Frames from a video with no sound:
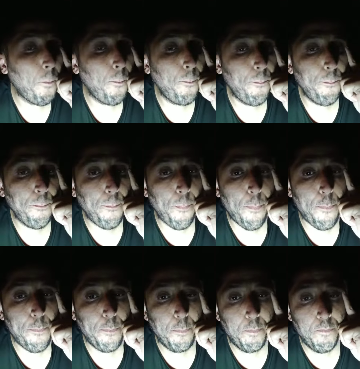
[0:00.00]

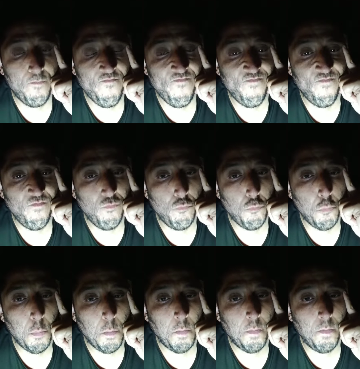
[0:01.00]

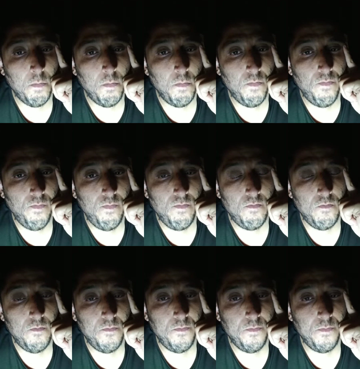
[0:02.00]

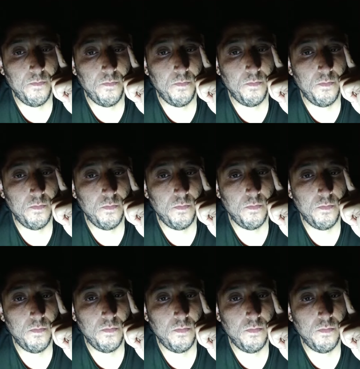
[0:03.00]
Nothing is said.